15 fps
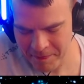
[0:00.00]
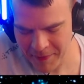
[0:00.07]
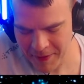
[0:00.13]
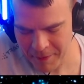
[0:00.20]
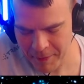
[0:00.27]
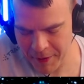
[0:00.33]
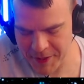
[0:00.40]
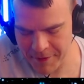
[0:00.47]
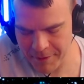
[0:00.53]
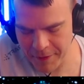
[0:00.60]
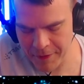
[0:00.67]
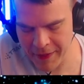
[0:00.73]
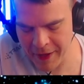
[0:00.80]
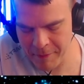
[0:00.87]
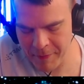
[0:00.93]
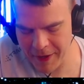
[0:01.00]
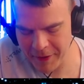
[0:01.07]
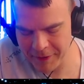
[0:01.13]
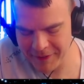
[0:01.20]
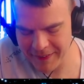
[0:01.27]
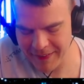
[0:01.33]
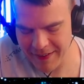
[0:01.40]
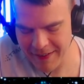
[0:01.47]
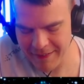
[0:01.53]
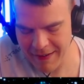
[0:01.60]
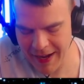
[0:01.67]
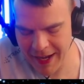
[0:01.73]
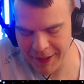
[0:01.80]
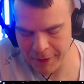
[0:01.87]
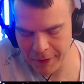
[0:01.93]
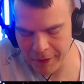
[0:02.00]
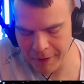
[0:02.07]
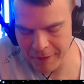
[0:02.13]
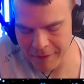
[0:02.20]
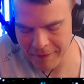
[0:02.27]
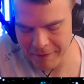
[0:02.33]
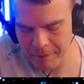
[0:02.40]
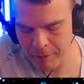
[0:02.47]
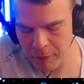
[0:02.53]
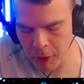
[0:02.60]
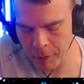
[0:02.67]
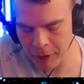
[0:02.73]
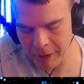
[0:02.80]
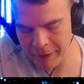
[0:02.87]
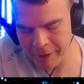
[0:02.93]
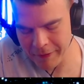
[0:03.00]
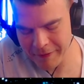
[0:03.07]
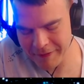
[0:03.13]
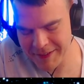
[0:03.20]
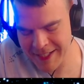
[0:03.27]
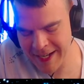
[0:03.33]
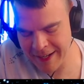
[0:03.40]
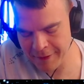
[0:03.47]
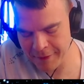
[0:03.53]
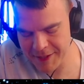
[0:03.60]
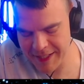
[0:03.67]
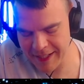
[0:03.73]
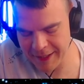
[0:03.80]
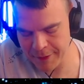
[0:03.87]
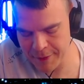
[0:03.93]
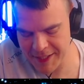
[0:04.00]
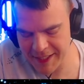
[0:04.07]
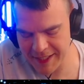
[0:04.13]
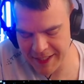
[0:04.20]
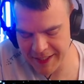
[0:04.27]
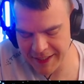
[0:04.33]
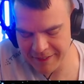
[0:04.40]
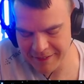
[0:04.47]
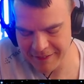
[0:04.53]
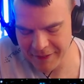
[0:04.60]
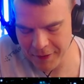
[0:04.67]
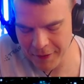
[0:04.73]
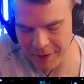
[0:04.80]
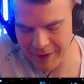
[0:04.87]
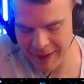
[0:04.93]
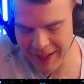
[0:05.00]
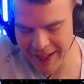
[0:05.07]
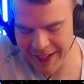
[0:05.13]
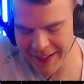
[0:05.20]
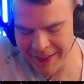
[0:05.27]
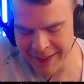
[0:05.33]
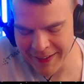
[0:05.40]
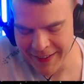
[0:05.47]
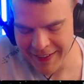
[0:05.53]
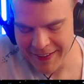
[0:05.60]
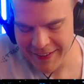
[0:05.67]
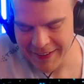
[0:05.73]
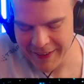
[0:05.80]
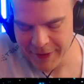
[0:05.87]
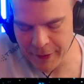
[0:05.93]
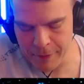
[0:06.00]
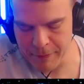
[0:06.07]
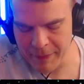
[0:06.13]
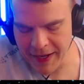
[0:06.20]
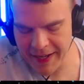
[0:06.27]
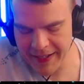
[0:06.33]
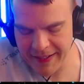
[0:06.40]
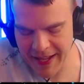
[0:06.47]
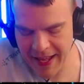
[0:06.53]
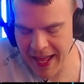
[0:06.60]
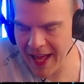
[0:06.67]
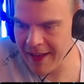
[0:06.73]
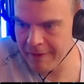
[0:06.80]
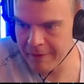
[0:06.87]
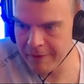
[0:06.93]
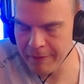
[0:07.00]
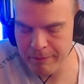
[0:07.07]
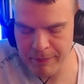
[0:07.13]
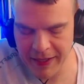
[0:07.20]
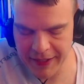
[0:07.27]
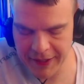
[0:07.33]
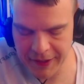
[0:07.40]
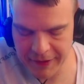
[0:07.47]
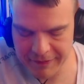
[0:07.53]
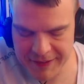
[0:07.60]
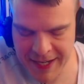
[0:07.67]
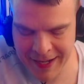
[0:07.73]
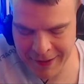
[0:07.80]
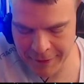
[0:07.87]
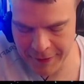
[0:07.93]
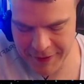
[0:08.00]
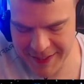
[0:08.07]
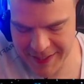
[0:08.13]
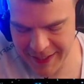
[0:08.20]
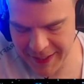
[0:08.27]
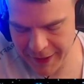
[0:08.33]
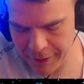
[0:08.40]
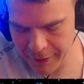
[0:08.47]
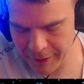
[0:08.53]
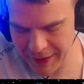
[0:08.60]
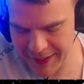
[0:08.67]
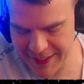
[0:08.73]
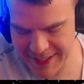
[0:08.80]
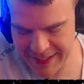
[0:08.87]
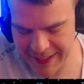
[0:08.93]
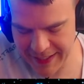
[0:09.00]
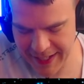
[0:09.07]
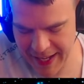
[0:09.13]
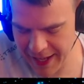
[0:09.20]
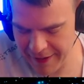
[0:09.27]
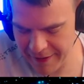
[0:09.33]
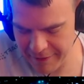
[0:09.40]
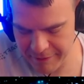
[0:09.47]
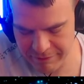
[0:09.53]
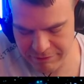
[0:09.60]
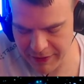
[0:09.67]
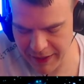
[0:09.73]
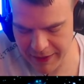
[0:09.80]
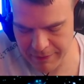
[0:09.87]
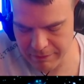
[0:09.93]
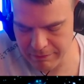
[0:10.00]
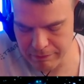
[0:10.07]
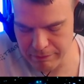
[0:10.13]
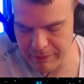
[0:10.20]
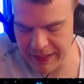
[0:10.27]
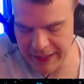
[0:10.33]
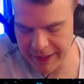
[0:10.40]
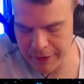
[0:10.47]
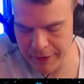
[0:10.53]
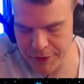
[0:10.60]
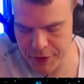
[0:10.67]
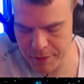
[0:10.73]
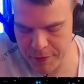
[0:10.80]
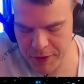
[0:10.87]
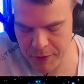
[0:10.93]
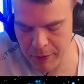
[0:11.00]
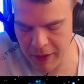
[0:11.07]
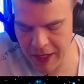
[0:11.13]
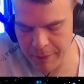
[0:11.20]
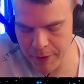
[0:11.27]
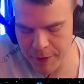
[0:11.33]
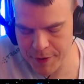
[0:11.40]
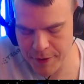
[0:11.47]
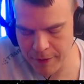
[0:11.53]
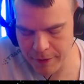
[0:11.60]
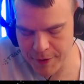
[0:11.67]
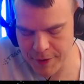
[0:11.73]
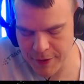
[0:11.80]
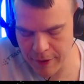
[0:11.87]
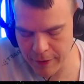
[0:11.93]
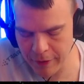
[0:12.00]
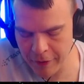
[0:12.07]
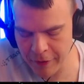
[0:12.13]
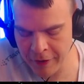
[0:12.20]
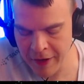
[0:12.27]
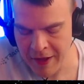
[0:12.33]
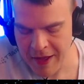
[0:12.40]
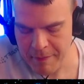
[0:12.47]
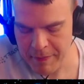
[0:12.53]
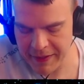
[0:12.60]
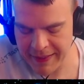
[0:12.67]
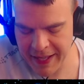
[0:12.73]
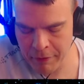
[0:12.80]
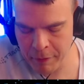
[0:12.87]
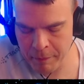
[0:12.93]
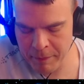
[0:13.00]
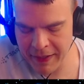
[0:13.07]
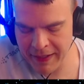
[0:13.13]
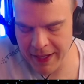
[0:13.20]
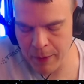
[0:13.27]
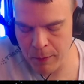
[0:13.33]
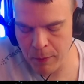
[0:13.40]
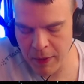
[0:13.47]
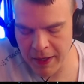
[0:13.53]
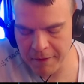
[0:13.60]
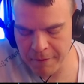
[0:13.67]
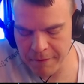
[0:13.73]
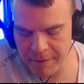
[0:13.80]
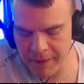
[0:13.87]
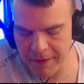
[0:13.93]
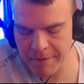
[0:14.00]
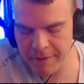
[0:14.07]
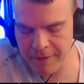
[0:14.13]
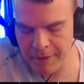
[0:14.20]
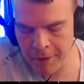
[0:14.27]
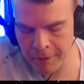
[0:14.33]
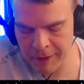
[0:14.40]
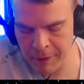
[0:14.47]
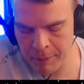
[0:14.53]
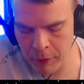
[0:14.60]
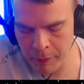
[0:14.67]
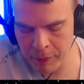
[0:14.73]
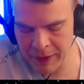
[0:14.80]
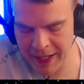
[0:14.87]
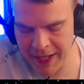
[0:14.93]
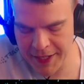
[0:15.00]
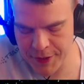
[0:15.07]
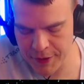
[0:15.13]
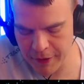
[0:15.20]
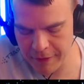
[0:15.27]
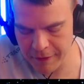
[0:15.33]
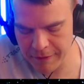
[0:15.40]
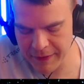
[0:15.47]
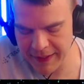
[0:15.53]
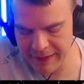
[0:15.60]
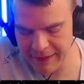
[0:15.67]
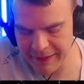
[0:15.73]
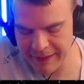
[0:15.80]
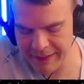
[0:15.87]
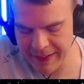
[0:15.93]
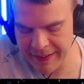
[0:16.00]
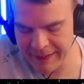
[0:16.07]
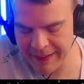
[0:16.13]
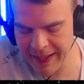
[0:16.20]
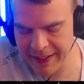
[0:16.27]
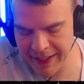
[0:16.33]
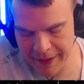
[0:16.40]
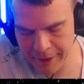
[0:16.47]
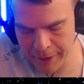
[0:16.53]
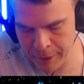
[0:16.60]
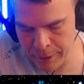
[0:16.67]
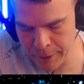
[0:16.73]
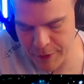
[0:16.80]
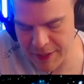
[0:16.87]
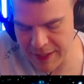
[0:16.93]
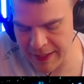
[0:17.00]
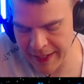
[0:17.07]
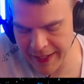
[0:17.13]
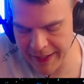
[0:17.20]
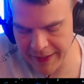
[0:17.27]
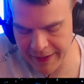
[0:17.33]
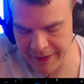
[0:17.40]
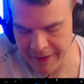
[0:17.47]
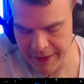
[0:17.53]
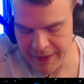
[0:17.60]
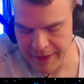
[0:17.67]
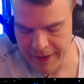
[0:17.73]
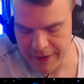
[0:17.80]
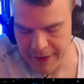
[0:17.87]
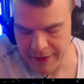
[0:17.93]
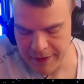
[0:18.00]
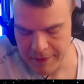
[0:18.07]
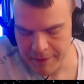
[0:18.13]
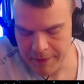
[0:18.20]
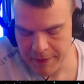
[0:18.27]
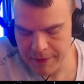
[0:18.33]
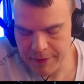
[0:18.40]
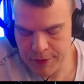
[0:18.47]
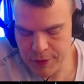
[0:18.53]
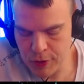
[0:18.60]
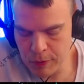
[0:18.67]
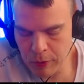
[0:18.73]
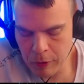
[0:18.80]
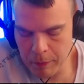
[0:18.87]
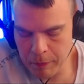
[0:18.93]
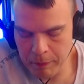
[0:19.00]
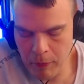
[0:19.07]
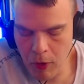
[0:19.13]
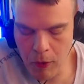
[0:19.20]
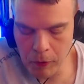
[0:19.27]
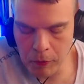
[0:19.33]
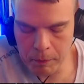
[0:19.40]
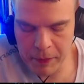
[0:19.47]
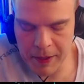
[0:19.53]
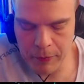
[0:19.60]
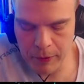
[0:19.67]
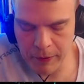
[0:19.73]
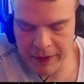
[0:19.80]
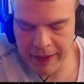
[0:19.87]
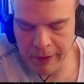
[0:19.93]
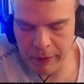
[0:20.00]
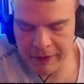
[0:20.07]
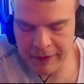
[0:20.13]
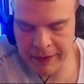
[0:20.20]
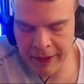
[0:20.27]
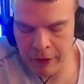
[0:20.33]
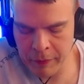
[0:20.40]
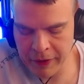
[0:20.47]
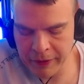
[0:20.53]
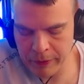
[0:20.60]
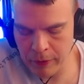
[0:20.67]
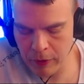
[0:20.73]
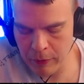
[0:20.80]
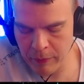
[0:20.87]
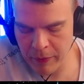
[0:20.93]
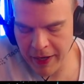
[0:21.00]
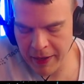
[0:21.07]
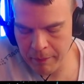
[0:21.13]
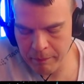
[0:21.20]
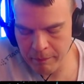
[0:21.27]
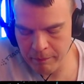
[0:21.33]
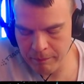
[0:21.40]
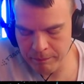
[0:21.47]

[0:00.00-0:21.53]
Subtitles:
Because if you think about other popular channels that you see online, you might have many channels in your list that have like million subscribers or so on, but that would be like 1/5 of the population of Finland, and that includes like super old people in a retirement home and